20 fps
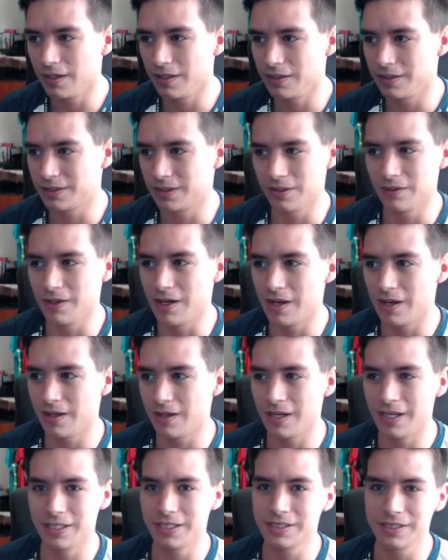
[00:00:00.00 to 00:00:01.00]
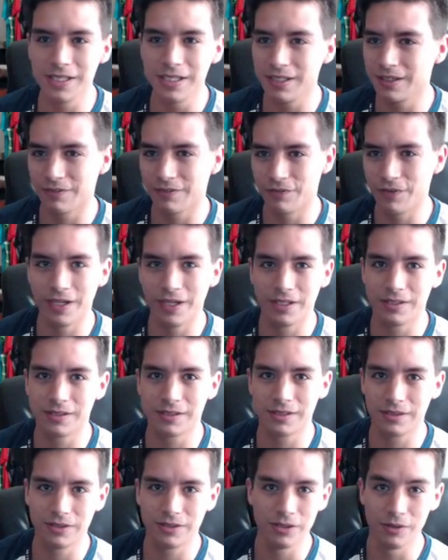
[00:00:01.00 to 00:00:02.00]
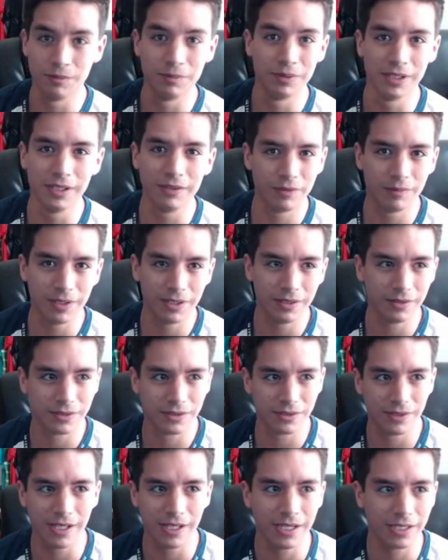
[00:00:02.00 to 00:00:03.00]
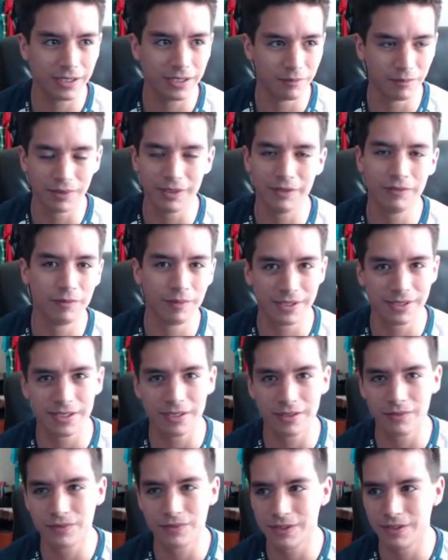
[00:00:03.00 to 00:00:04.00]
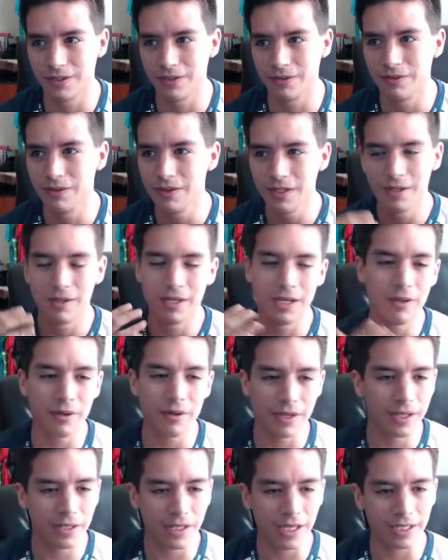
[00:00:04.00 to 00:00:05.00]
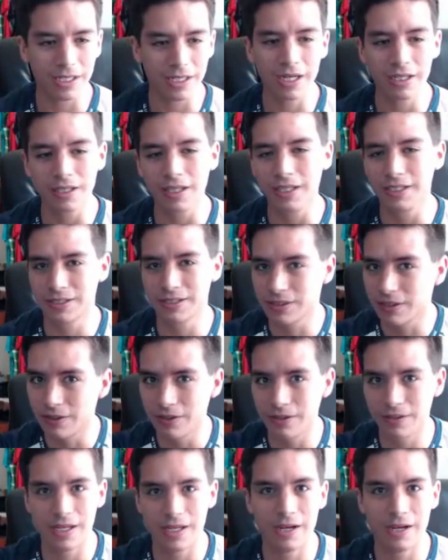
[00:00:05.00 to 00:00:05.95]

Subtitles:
So I just needed the fans to believe in me so that I can believe in myself. So that kind of like started